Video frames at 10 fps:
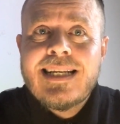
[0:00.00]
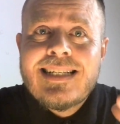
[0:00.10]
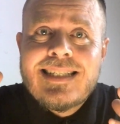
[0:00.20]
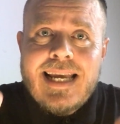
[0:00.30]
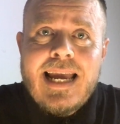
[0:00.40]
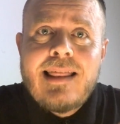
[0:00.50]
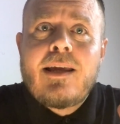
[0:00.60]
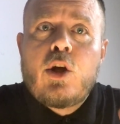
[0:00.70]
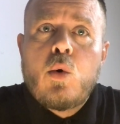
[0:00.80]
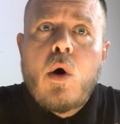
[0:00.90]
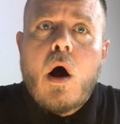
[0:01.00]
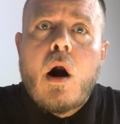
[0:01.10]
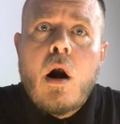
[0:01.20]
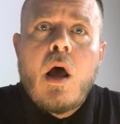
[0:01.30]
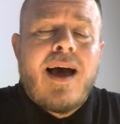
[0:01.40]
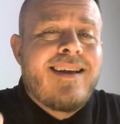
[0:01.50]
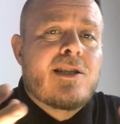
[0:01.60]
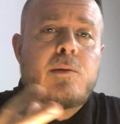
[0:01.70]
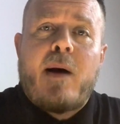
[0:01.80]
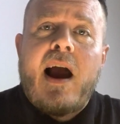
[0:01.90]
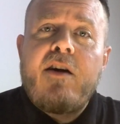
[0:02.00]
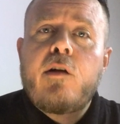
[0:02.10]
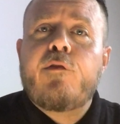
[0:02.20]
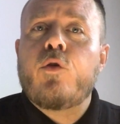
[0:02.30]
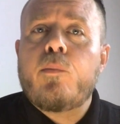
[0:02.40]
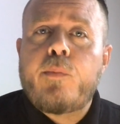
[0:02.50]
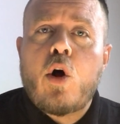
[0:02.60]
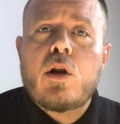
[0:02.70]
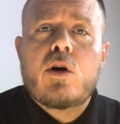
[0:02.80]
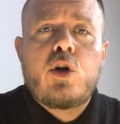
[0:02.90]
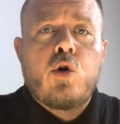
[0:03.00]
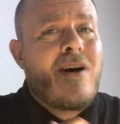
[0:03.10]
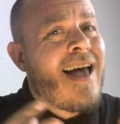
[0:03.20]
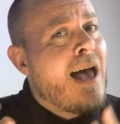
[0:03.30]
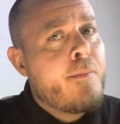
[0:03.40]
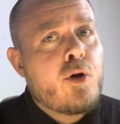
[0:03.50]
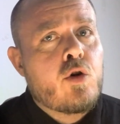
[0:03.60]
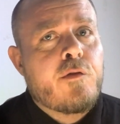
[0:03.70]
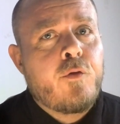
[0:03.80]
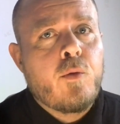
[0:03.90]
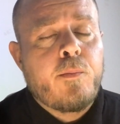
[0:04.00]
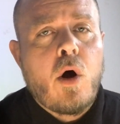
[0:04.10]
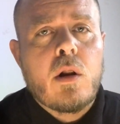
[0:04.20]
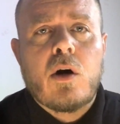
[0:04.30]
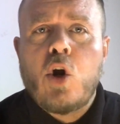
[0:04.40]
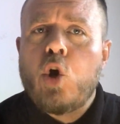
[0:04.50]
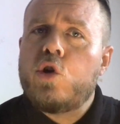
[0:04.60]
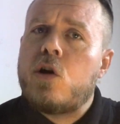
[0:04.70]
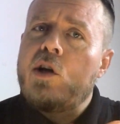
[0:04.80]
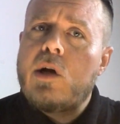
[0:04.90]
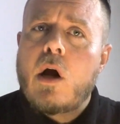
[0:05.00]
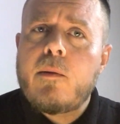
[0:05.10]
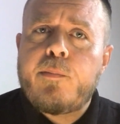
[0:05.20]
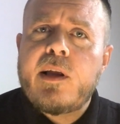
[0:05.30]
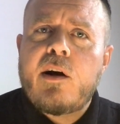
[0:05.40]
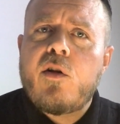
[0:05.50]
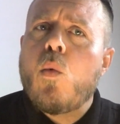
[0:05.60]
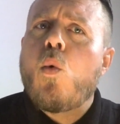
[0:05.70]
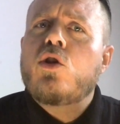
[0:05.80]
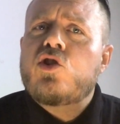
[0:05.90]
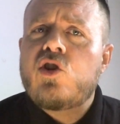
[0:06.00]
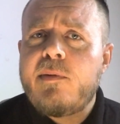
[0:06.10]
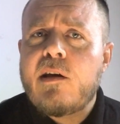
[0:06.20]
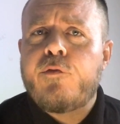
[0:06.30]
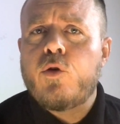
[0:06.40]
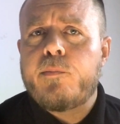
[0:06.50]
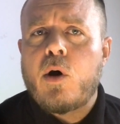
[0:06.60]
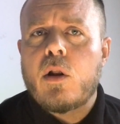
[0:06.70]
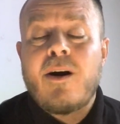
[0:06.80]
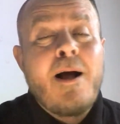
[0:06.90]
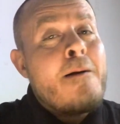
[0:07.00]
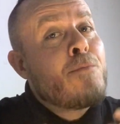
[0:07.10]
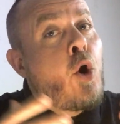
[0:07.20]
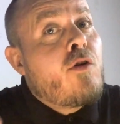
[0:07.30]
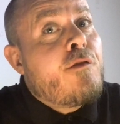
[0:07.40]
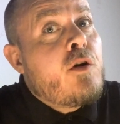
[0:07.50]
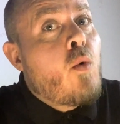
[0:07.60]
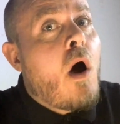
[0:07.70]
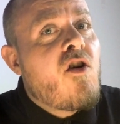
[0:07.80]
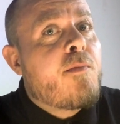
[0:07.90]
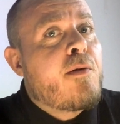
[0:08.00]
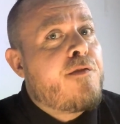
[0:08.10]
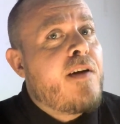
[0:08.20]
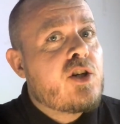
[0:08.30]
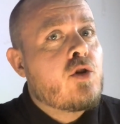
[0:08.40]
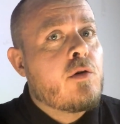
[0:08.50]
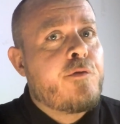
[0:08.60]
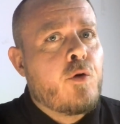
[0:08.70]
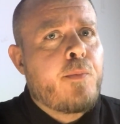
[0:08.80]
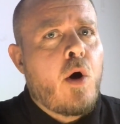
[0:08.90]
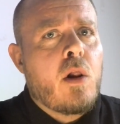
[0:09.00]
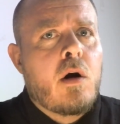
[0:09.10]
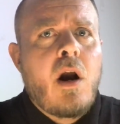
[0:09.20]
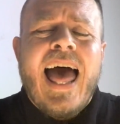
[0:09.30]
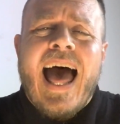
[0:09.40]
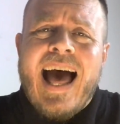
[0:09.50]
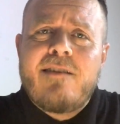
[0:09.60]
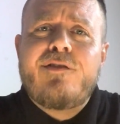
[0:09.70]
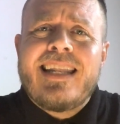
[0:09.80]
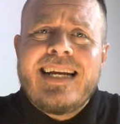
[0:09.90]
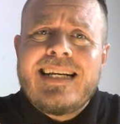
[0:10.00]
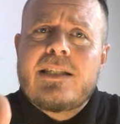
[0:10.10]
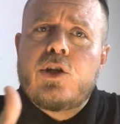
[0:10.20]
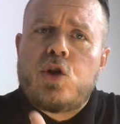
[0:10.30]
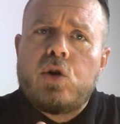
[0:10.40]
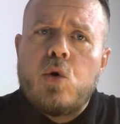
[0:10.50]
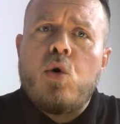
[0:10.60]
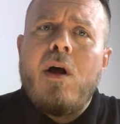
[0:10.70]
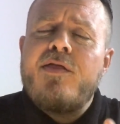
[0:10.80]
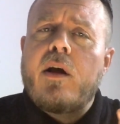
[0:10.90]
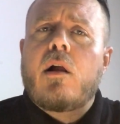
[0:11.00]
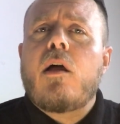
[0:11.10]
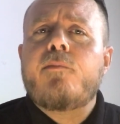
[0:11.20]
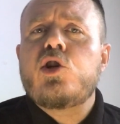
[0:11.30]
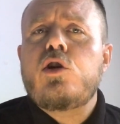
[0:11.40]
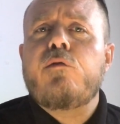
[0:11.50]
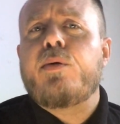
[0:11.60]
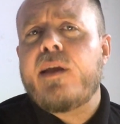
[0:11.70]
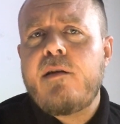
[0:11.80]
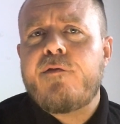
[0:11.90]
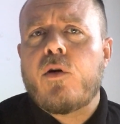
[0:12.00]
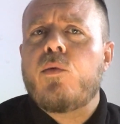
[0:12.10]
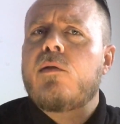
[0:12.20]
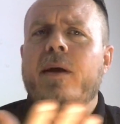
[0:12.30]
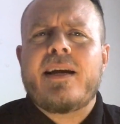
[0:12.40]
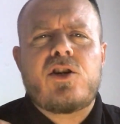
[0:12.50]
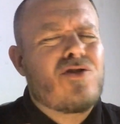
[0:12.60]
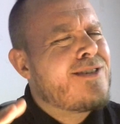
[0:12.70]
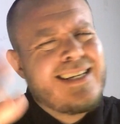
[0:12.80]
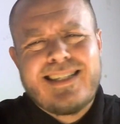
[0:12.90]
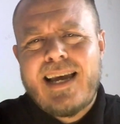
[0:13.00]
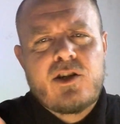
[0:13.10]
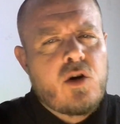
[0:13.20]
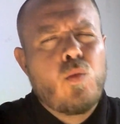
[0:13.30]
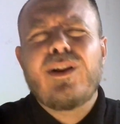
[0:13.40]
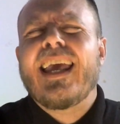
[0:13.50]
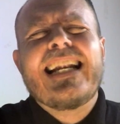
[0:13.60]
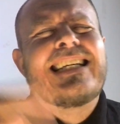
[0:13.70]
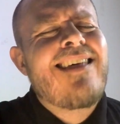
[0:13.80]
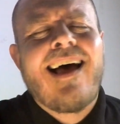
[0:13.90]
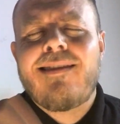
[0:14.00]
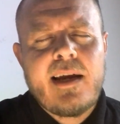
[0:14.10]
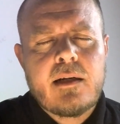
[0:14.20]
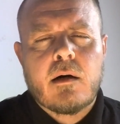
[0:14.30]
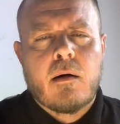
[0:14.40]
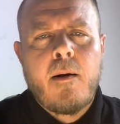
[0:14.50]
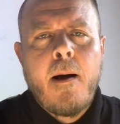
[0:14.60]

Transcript: Say that you are an aspiring footballer, you're an amateur footballer, you're a young player that wants to be a footballer, or if you are a professional footballer, have links to show the clubs that you've played for with pictures, etc. We'll get into that later.